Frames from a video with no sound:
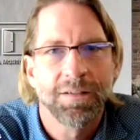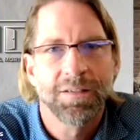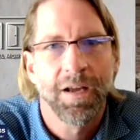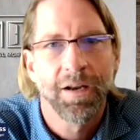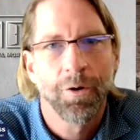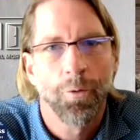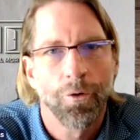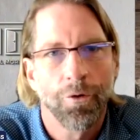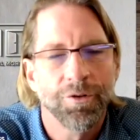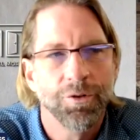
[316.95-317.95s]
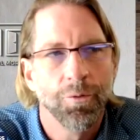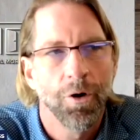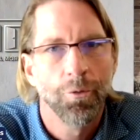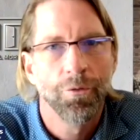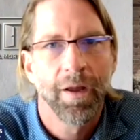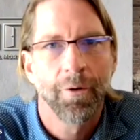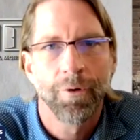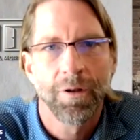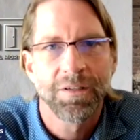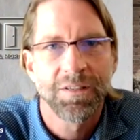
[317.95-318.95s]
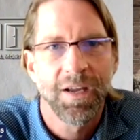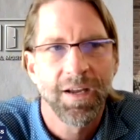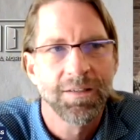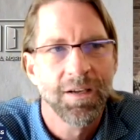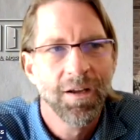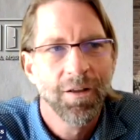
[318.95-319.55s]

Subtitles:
is that in order to own that real estate,